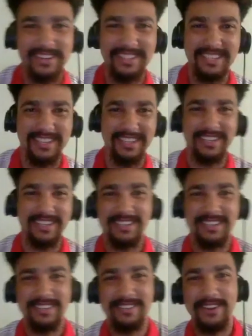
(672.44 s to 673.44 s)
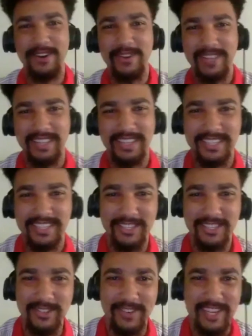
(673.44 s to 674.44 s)
to go and listen
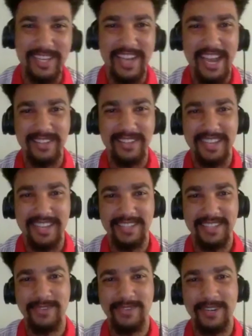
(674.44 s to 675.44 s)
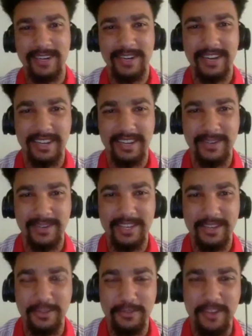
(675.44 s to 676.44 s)
to it now. Tell us where we
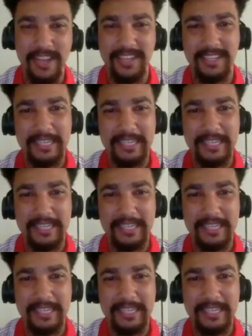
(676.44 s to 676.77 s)
could find it.